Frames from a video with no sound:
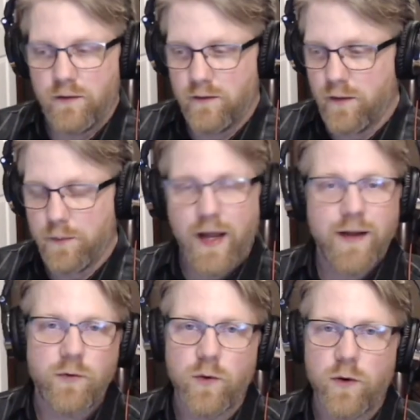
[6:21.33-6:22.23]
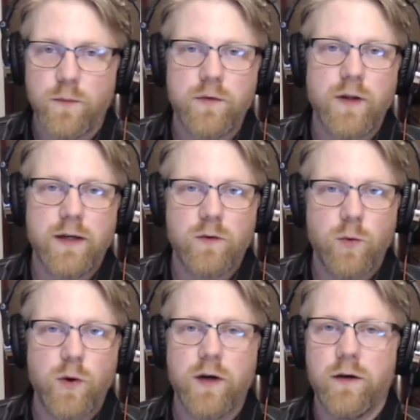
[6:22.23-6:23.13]
the platforms like
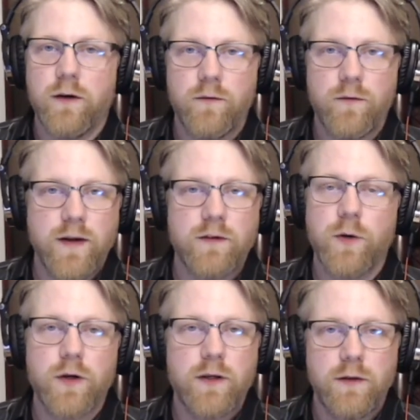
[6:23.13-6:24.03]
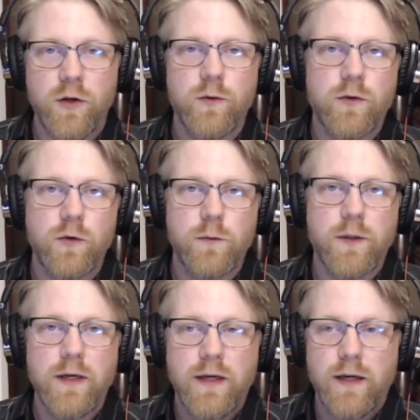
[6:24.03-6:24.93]
Twitter and Facebook and
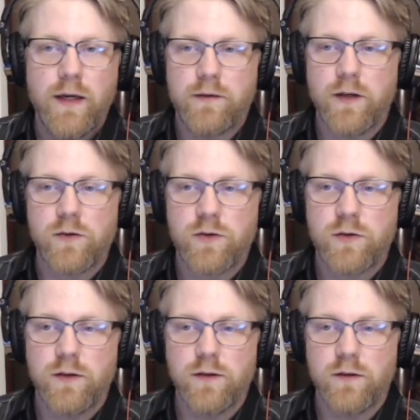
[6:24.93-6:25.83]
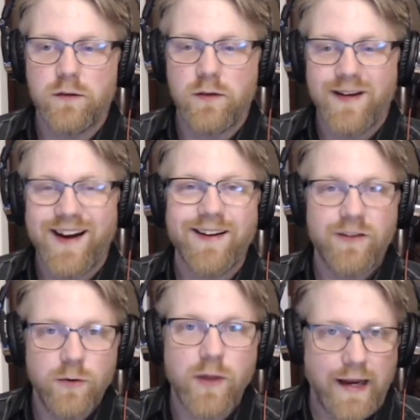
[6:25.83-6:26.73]
YouTube and such to not
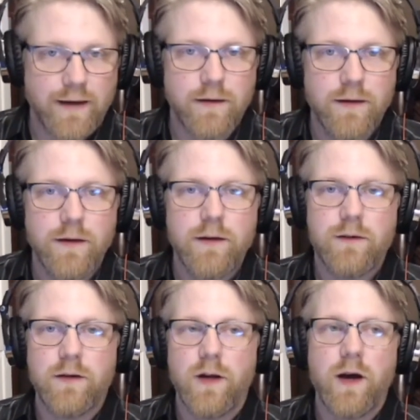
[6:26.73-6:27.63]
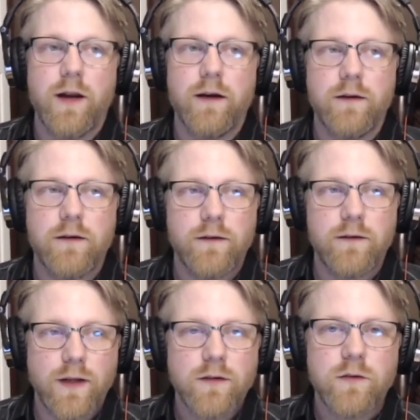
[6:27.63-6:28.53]
do that, to not
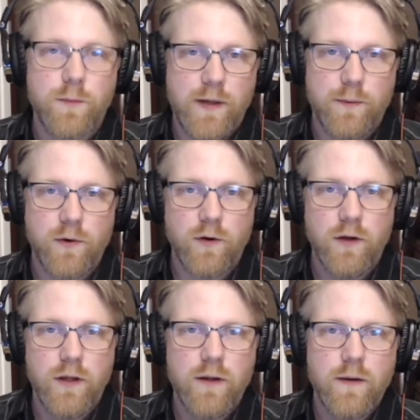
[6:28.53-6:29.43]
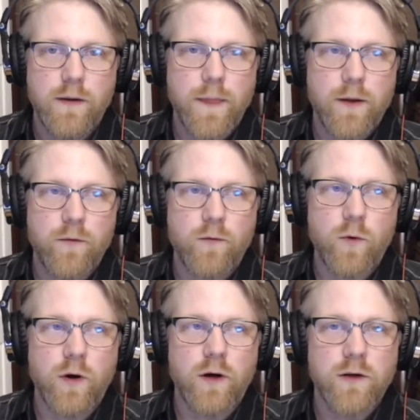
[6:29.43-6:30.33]
censor people
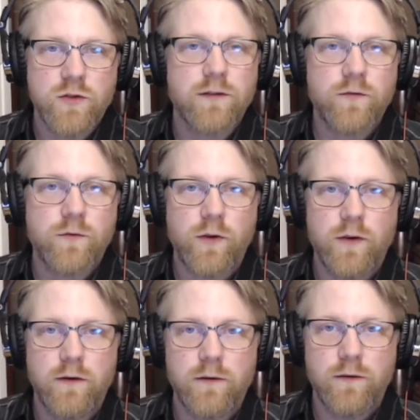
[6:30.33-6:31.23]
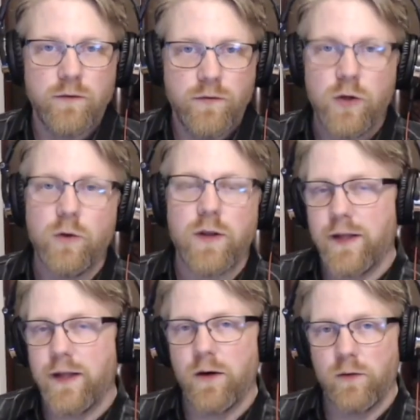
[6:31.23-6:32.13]
for the view that
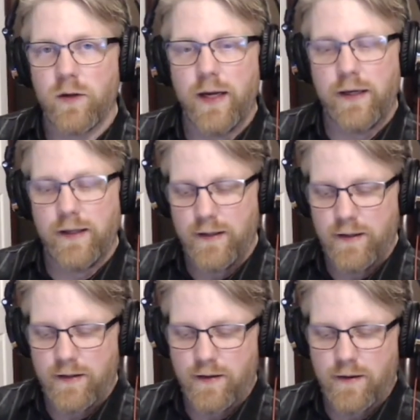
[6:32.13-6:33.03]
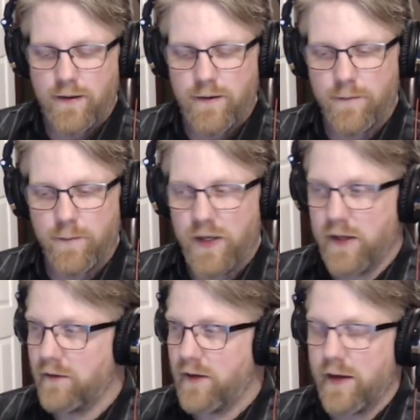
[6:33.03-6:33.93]
they don't like,
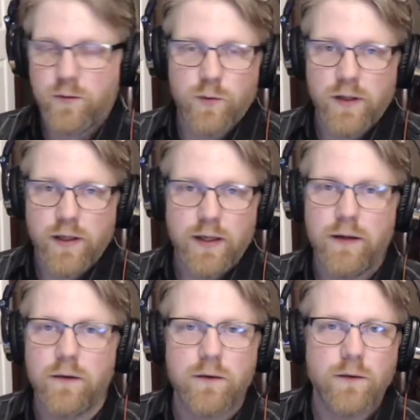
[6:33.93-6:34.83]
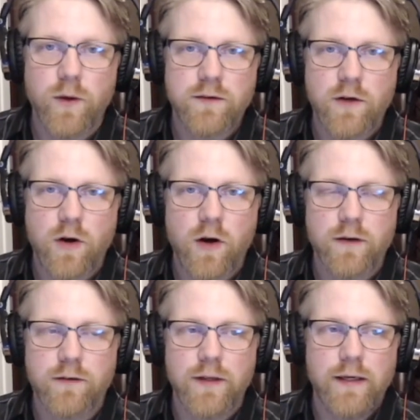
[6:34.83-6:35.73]
because that's really what's
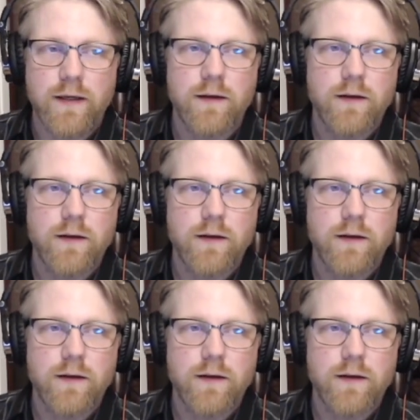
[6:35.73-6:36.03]
causing